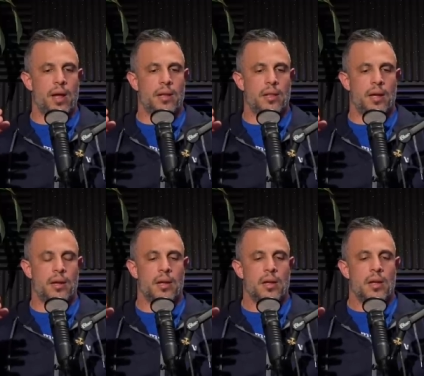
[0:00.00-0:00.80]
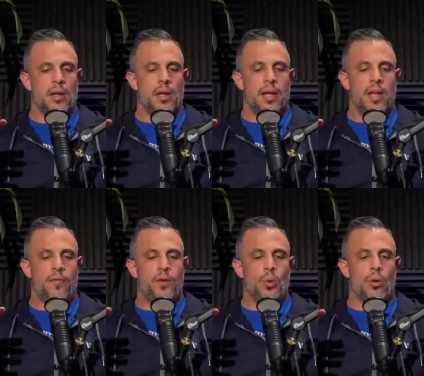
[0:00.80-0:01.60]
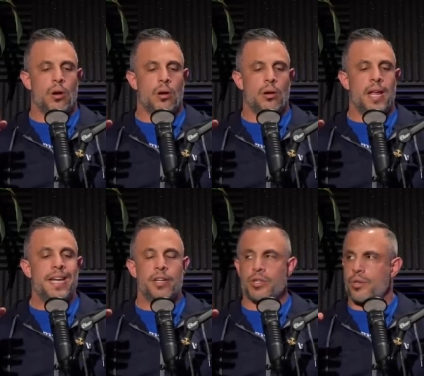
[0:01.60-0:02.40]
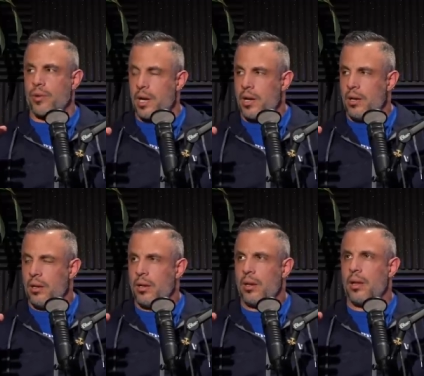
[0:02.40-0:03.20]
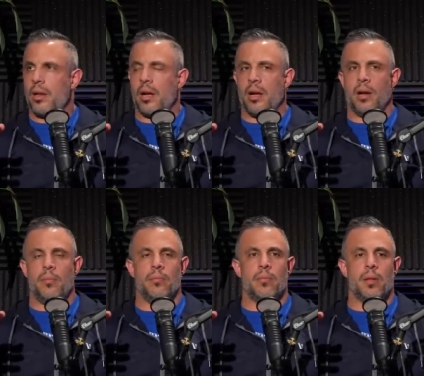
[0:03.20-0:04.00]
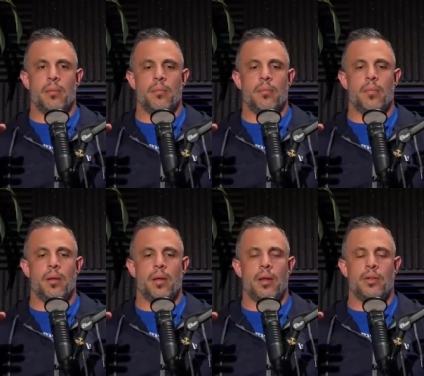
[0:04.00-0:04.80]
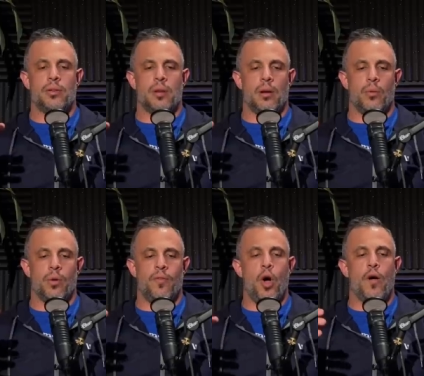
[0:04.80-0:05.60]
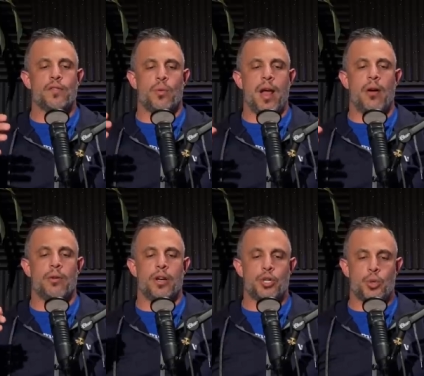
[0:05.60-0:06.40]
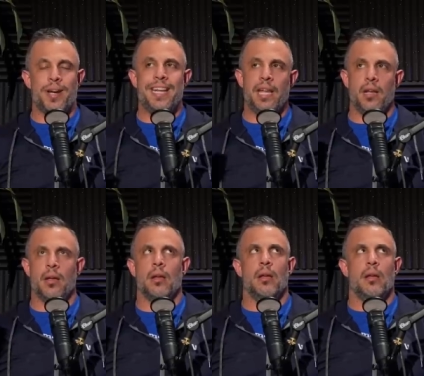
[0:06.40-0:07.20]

right? Mm. Like if your industry um, is revolves around treating